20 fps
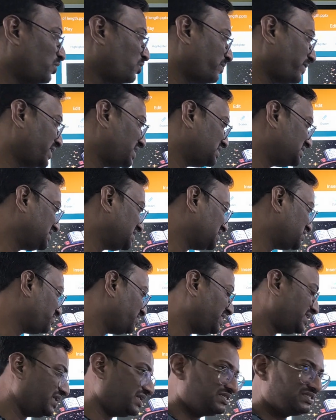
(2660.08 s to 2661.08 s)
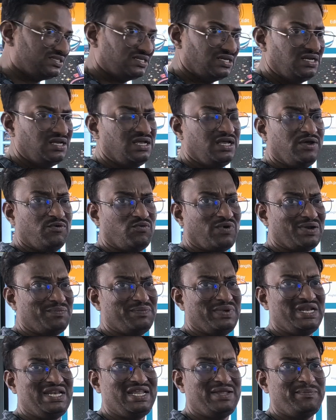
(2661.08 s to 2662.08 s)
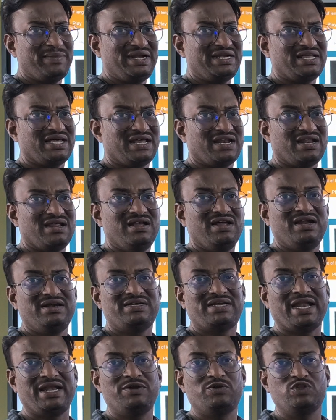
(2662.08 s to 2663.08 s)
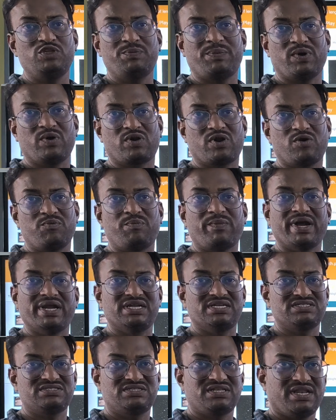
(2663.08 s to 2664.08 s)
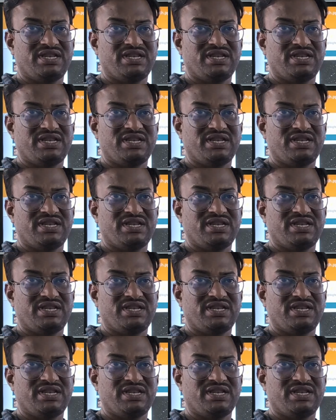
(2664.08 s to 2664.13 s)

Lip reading: power minus 6 meters, 1 millimeter 10 to the power of minus